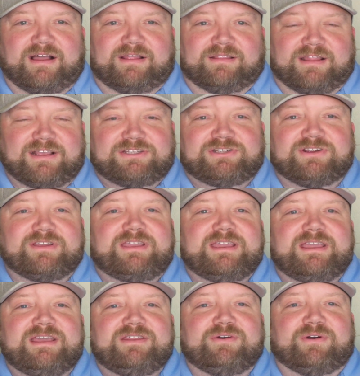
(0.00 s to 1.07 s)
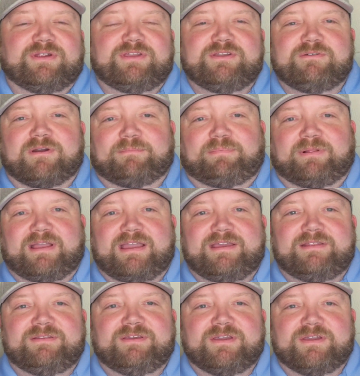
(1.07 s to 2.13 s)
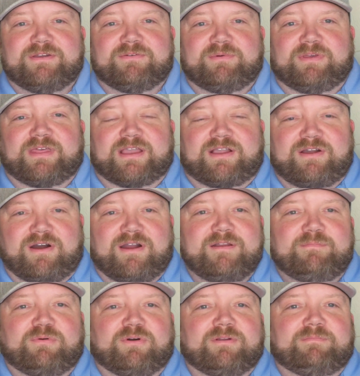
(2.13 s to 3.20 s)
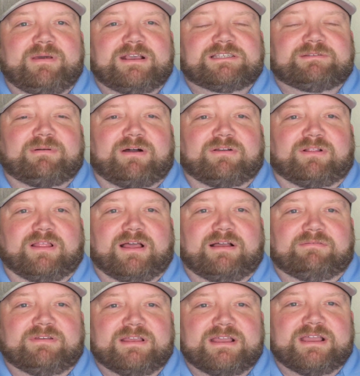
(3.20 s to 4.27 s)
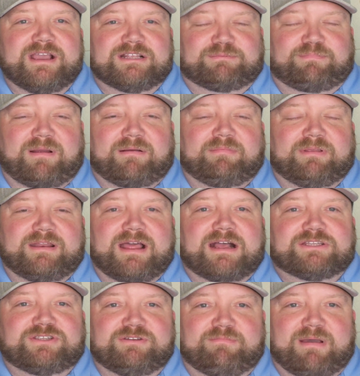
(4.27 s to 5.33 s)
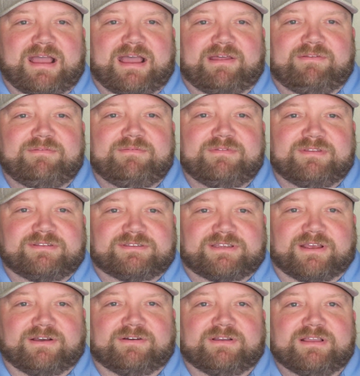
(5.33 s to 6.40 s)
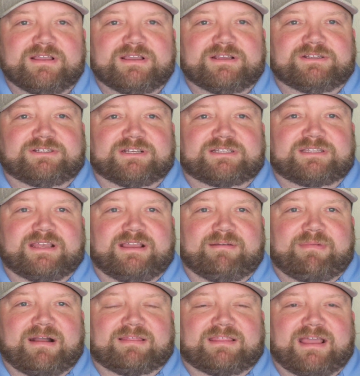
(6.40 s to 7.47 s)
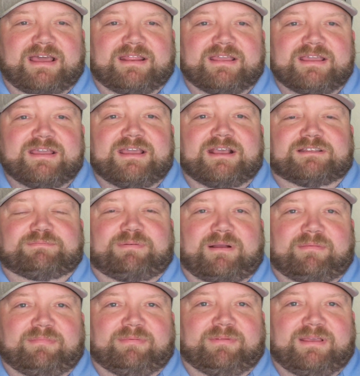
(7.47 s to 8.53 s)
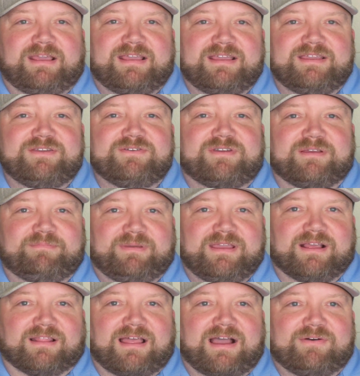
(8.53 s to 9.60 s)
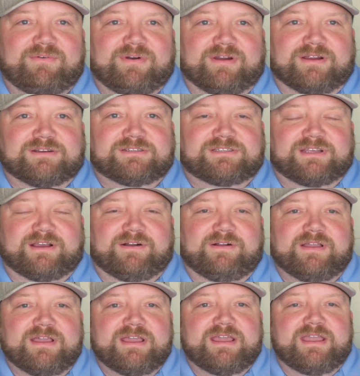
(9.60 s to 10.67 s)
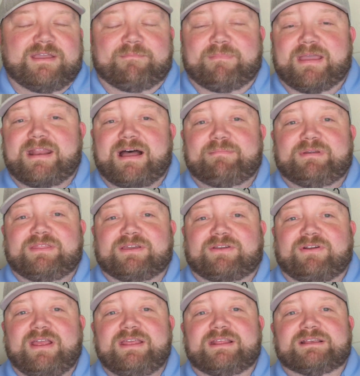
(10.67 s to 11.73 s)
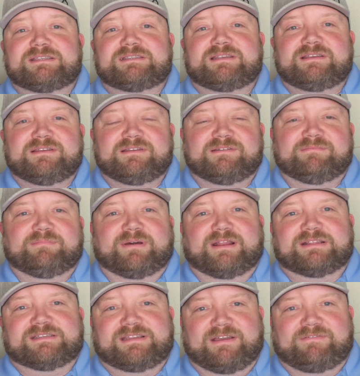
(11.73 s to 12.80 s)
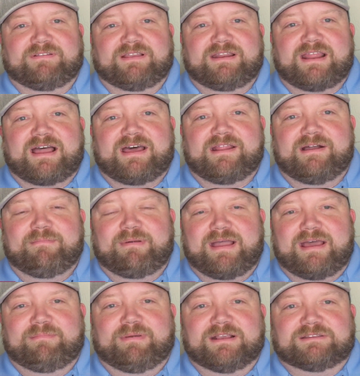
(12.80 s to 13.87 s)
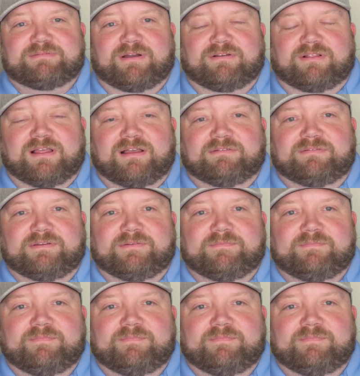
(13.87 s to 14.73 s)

unless your kid or you are playing with a cardboard baseball glove, it's probably not too bad. So just think about that. It's probably, you could be a lot worse. So it may not be the greatest, but it's definitely not a bad baseball glove.